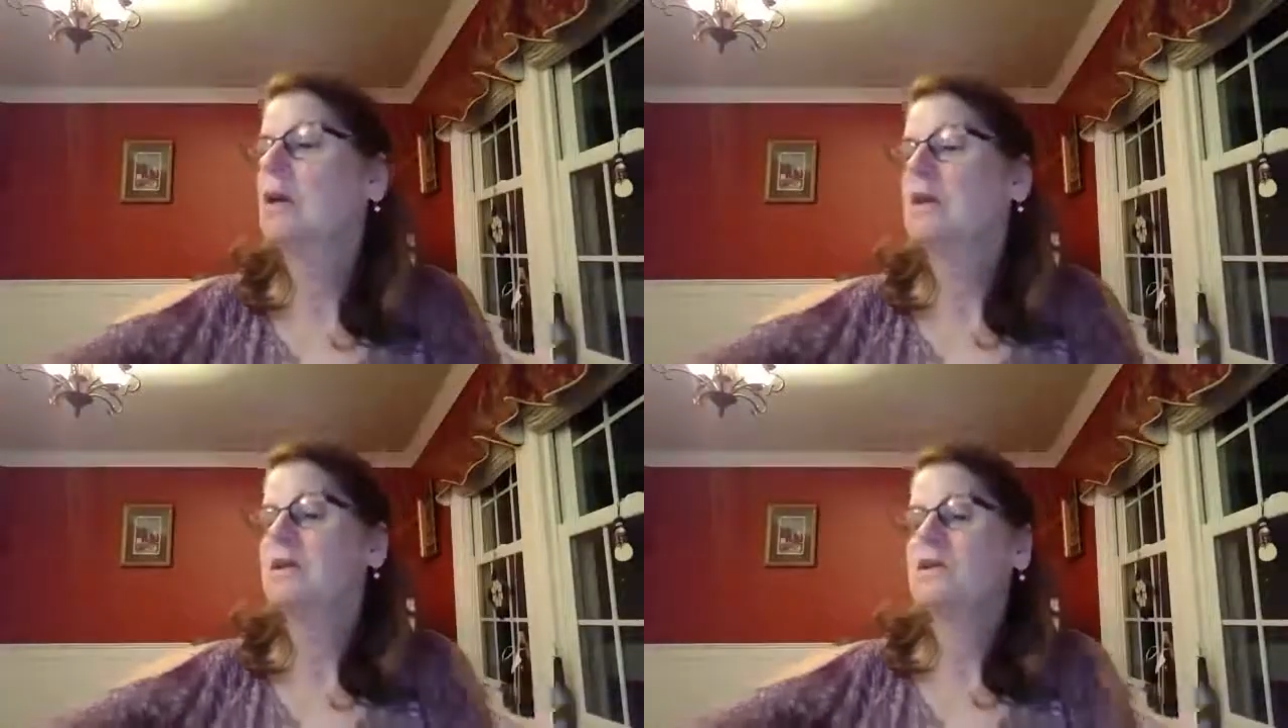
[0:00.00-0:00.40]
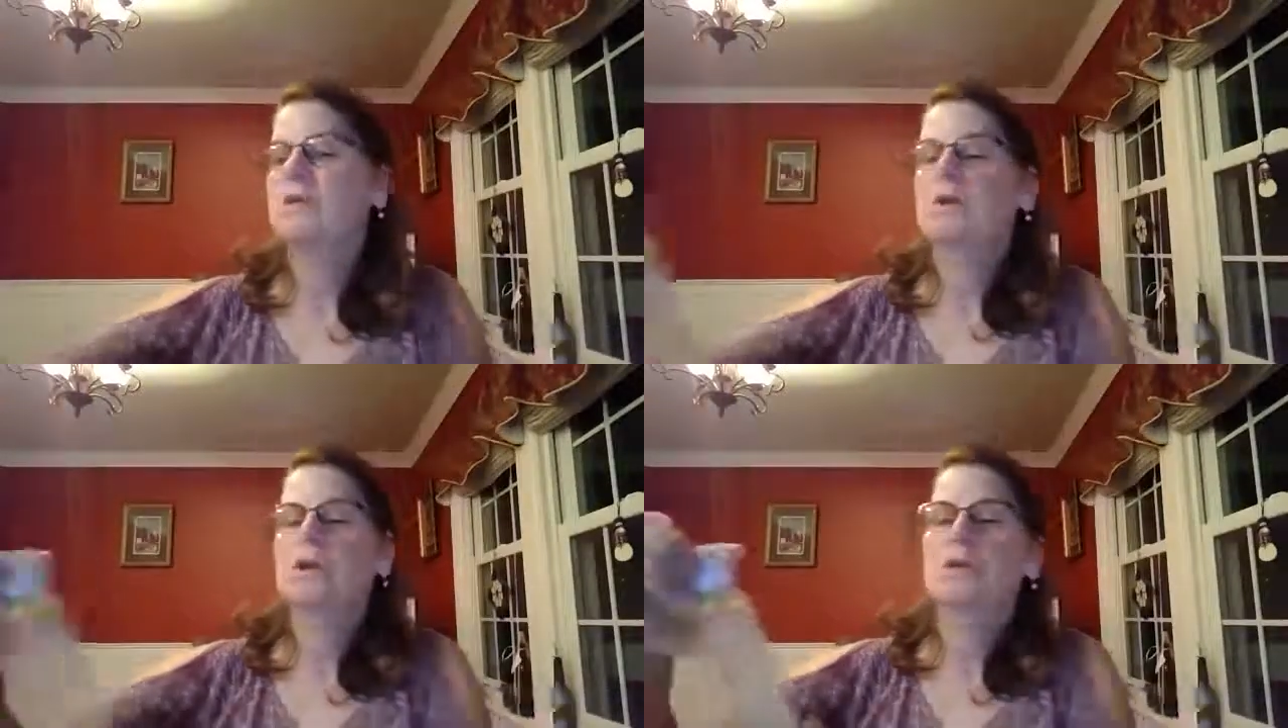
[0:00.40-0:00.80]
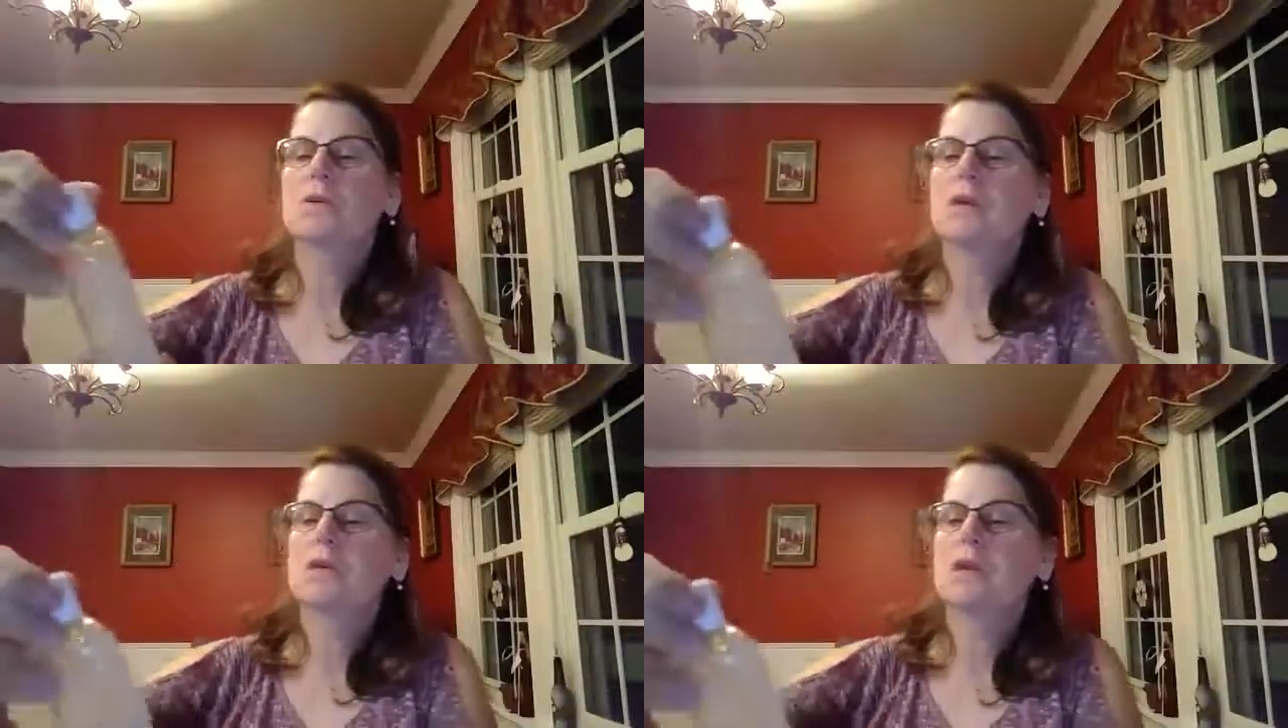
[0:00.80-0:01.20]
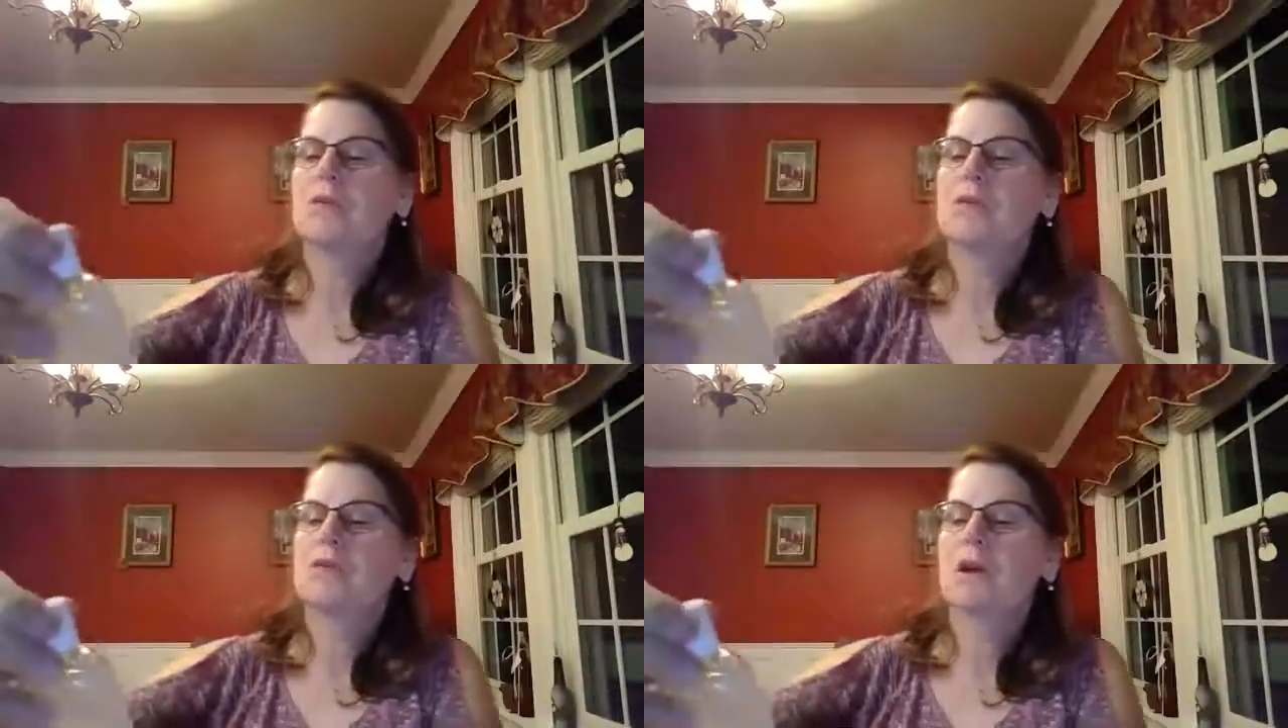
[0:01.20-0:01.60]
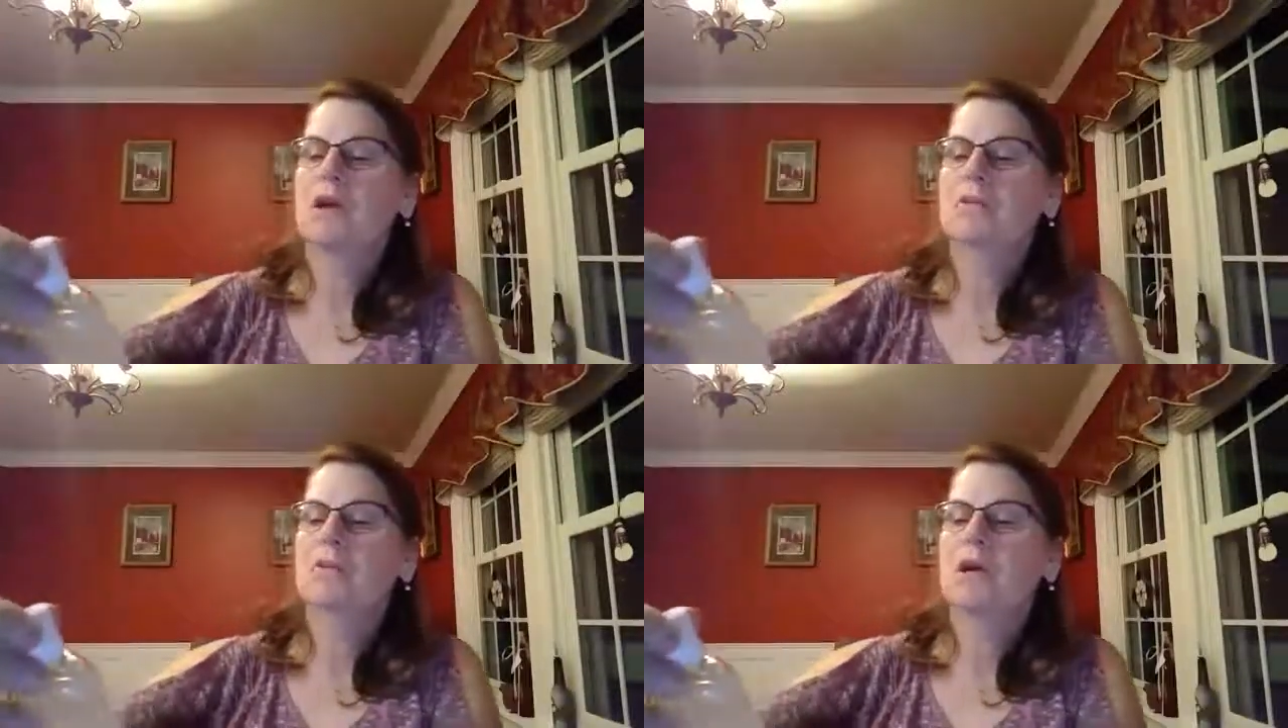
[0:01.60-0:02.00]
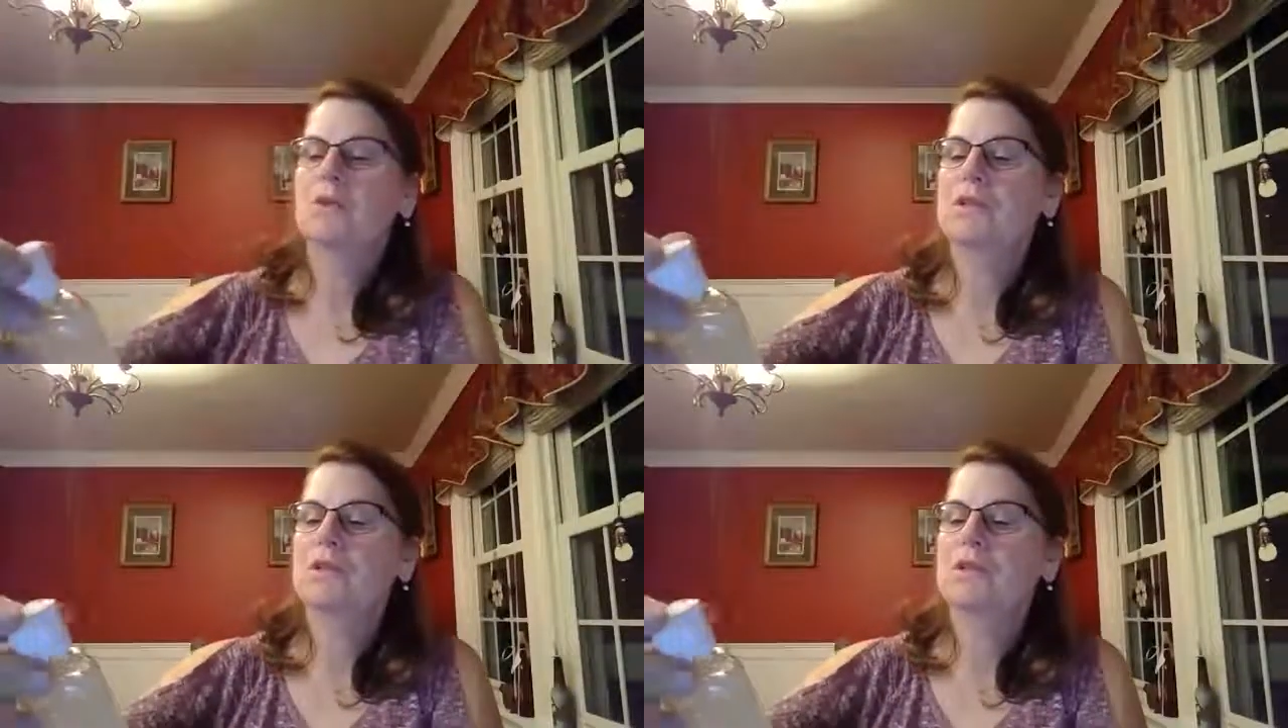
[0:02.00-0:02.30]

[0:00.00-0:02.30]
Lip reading: This is one of the ones I would recommend.